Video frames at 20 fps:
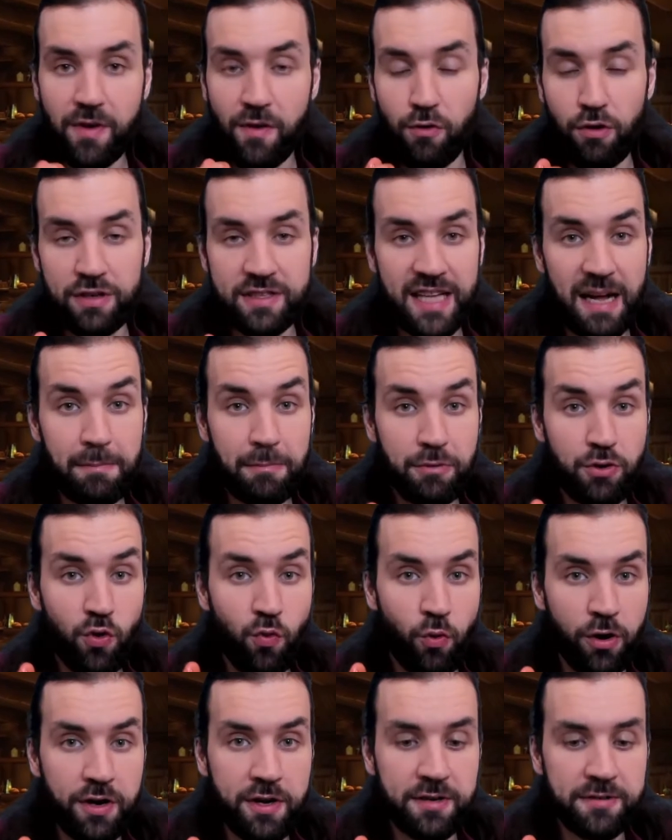for example, you
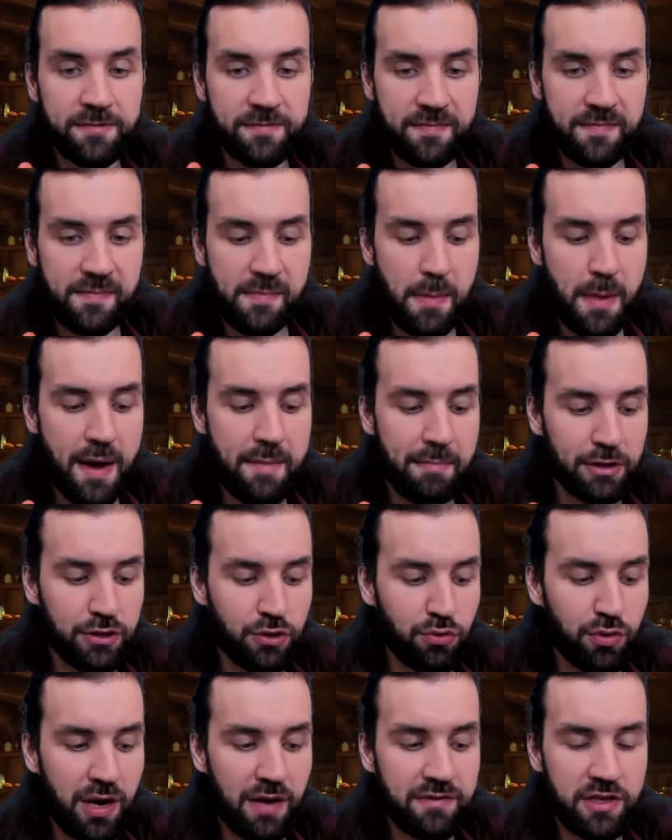work, but
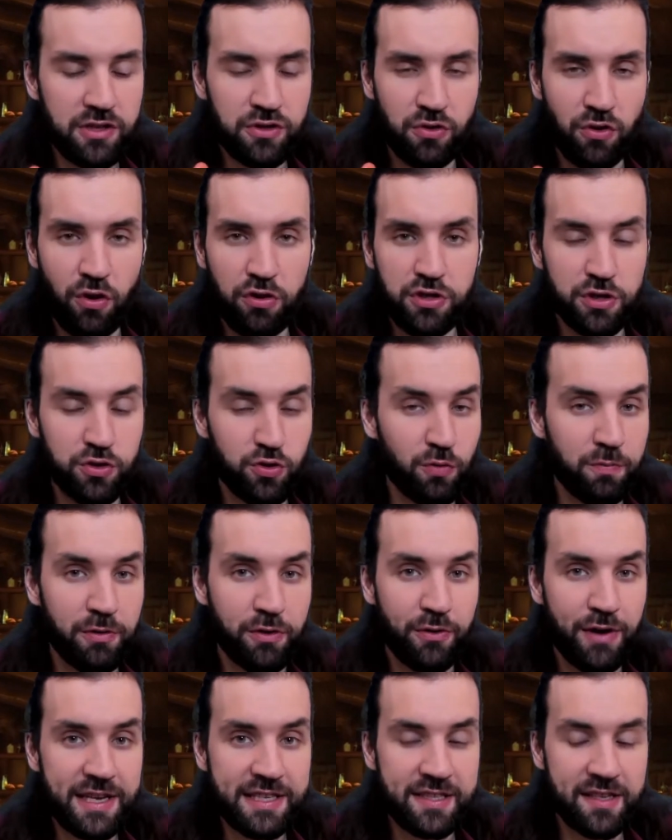you have these urges to
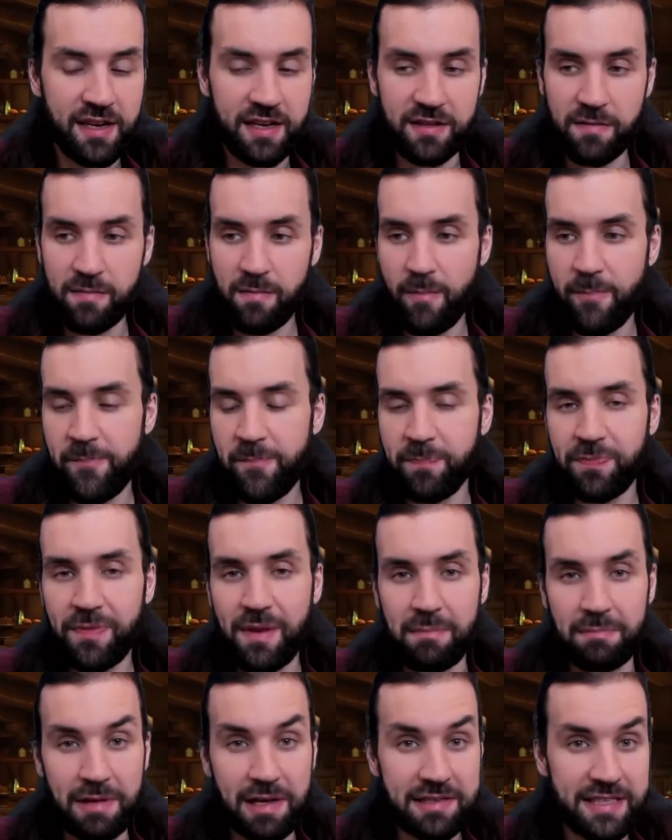procrastinate.
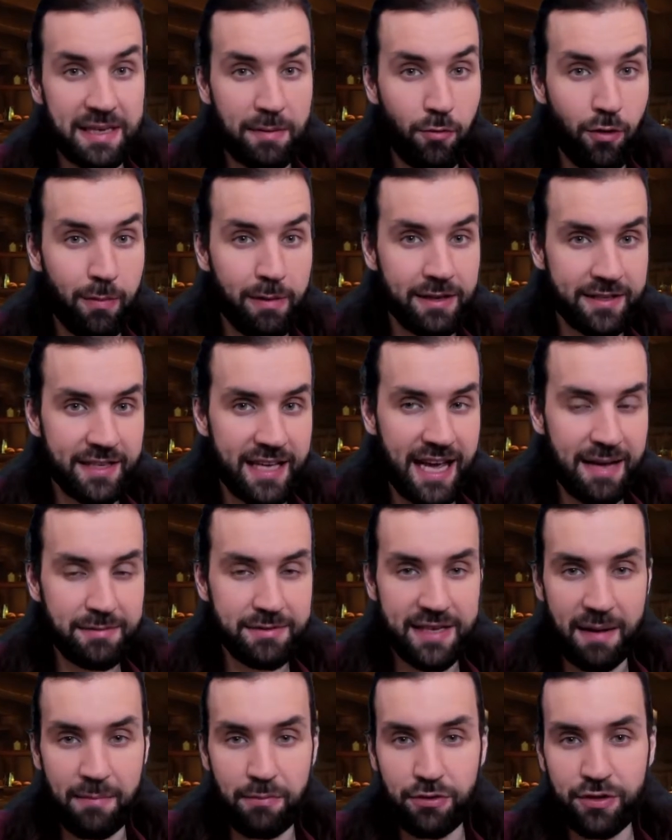Play some mobile games,
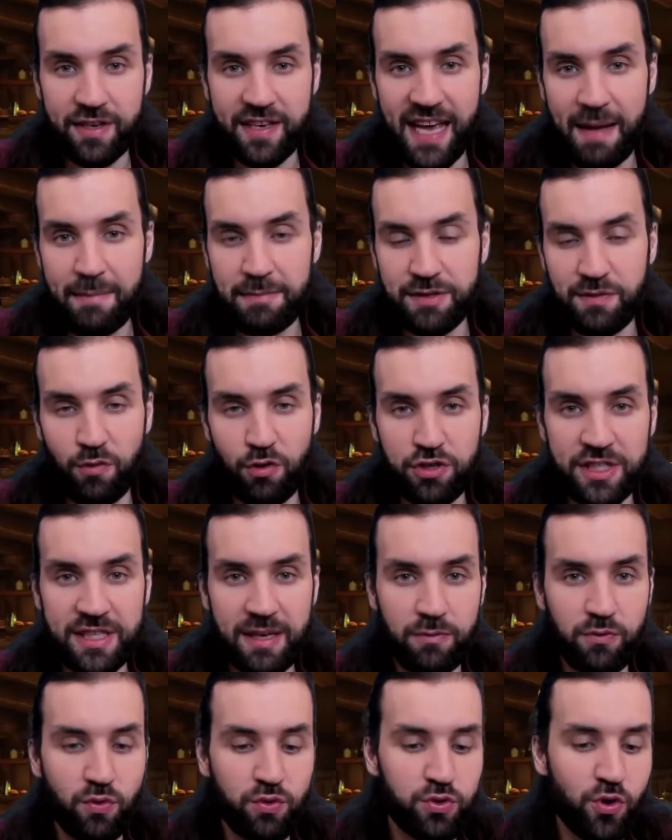computer games, watch
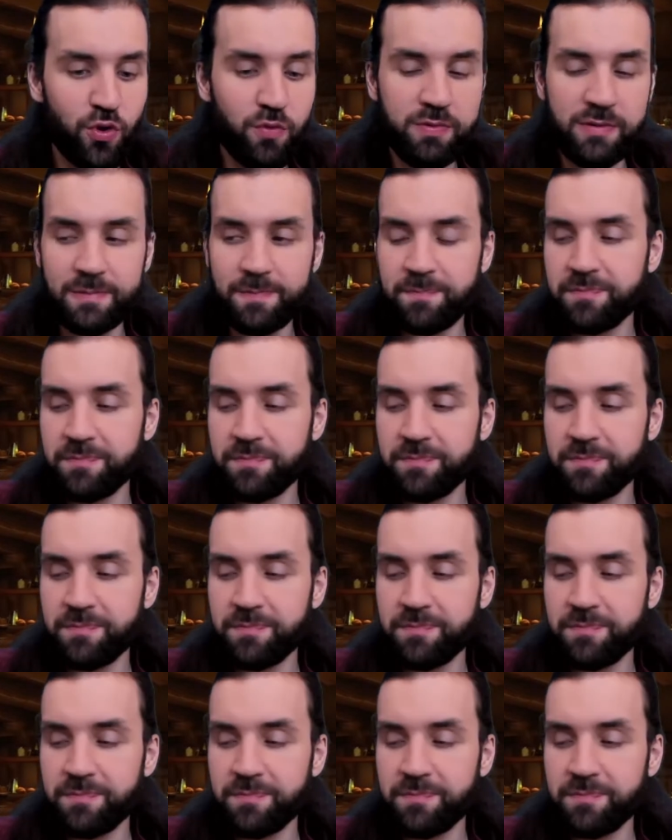some YouTube.